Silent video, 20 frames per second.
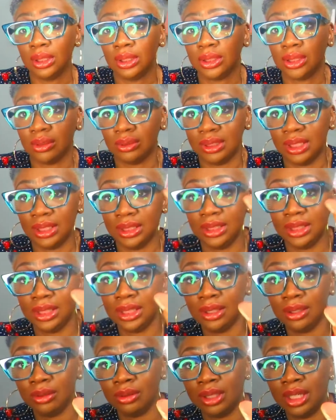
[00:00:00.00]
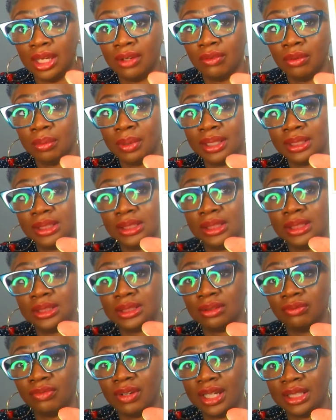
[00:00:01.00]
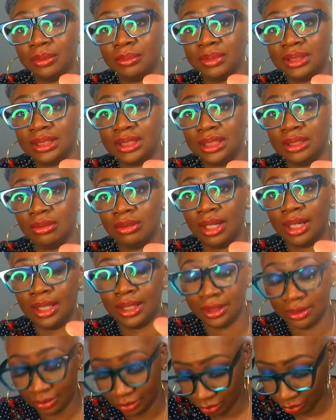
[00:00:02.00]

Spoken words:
So there you go. Everybody needs some vitamin C, right?